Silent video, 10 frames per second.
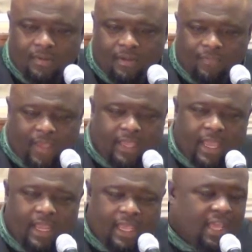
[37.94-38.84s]
If they
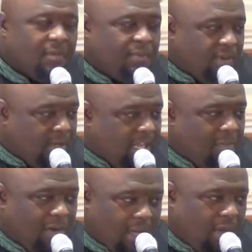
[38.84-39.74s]
can't help you, leave
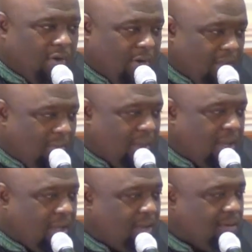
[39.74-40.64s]
them alone. Amen.